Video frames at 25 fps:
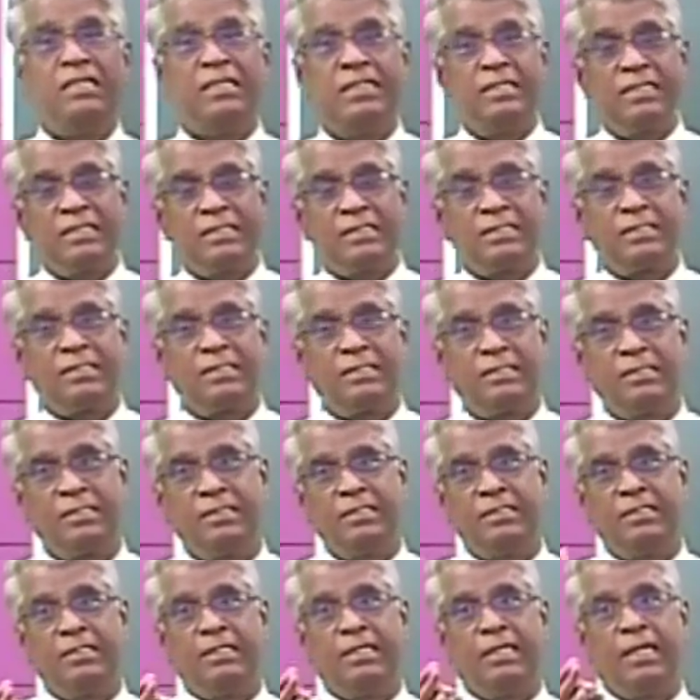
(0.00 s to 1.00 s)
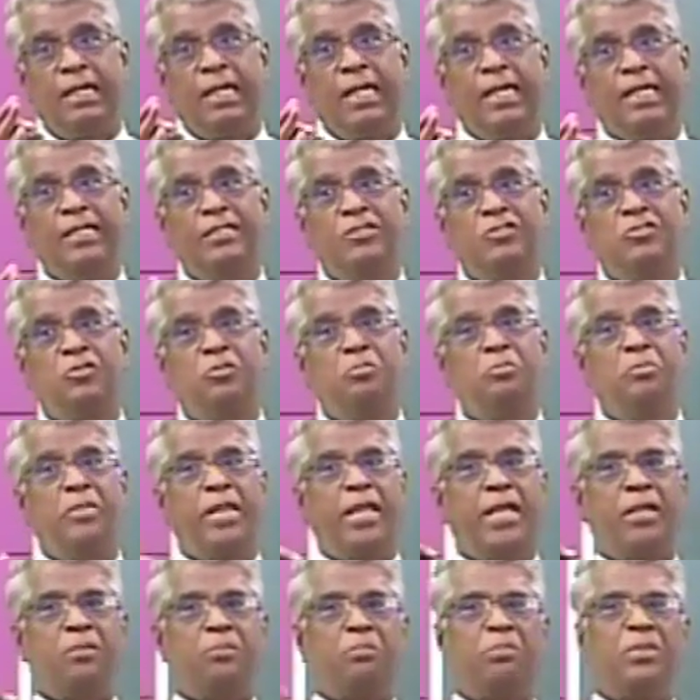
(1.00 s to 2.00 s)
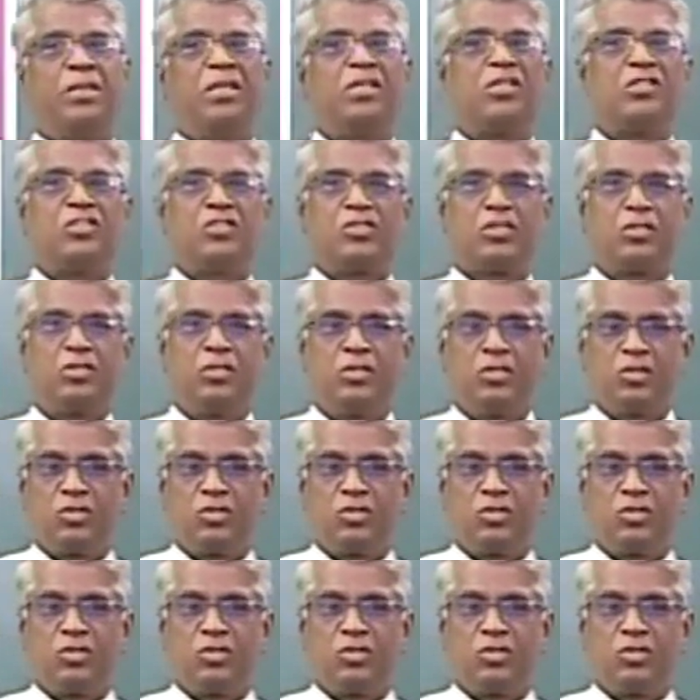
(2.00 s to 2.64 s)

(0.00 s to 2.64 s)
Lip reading: earth, and to make peace.